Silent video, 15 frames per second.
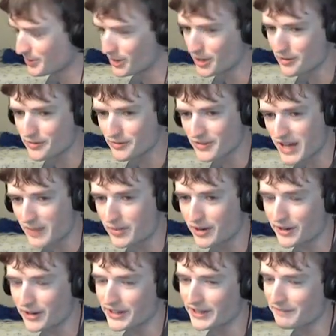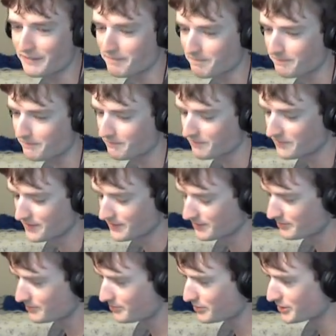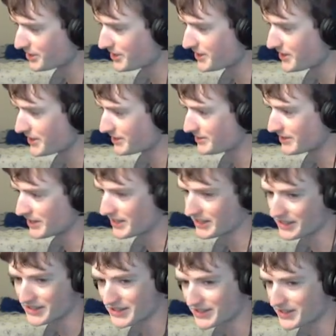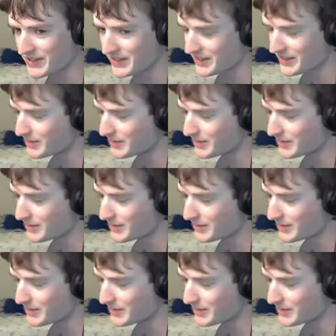go through that part again. I mean, like I said, that's like the